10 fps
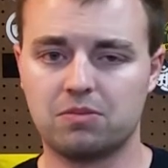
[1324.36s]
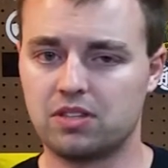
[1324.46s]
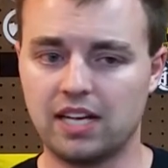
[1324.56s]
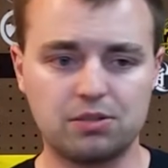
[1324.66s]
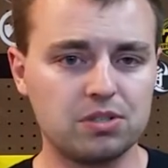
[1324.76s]

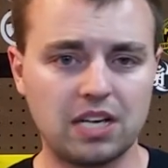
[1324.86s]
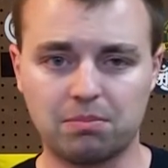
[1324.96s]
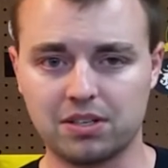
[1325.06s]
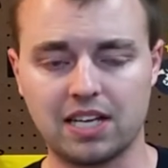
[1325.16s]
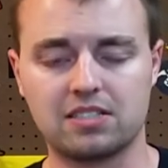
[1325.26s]
That's the reason I
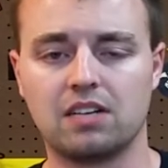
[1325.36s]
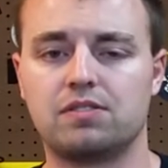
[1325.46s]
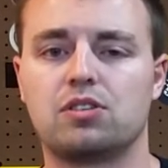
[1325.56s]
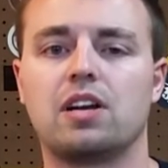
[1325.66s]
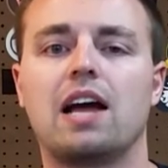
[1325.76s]
bring that
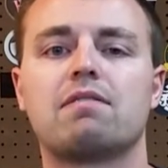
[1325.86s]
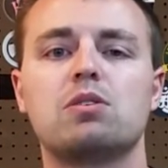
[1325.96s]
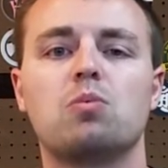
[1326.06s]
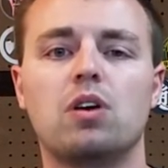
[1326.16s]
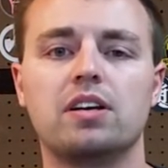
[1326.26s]
stuff, so that
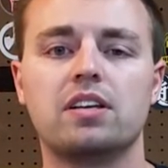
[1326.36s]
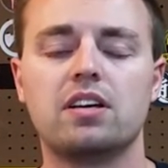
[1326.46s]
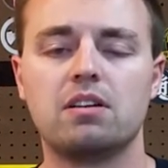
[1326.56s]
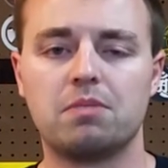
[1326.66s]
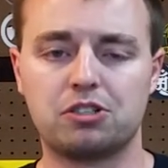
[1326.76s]
everyone
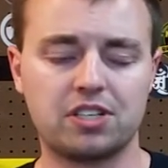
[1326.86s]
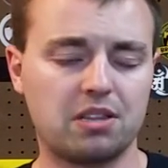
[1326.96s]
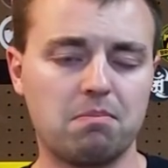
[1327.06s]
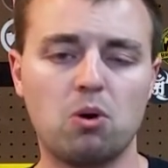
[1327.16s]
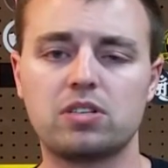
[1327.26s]
makes sure they
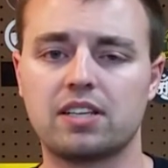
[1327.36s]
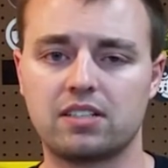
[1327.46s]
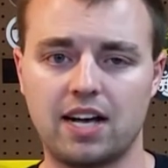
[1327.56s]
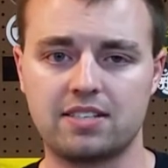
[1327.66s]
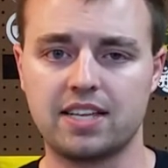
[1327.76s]
get the most out of the
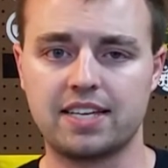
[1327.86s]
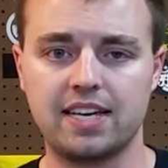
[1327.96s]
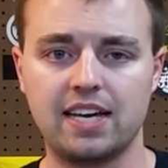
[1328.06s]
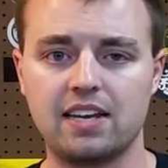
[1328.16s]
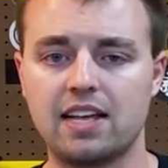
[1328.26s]
class that they
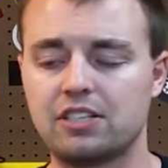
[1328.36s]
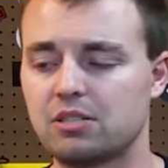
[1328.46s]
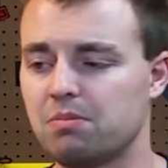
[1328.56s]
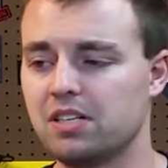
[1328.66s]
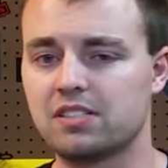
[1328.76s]
can, and that
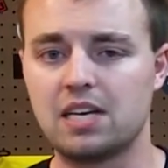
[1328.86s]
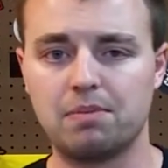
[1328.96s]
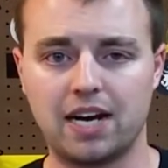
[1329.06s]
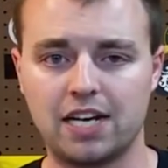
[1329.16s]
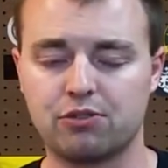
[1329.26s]
just means
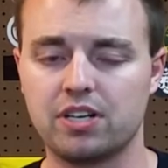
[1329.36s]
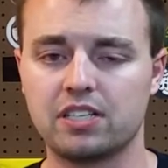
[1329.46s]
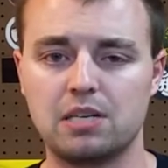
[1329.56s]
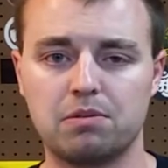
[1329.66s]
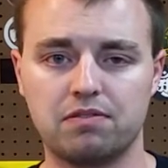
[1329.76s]
keeping hydrated
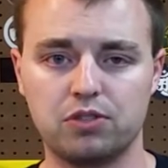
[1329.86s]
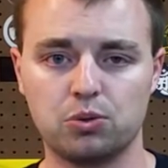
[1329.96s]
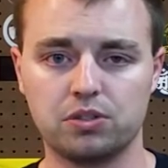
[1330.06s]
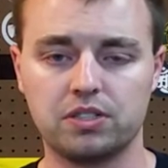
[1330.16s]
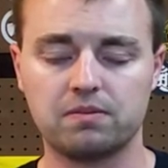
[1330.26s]
and keeping
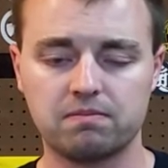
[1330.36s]
fueled.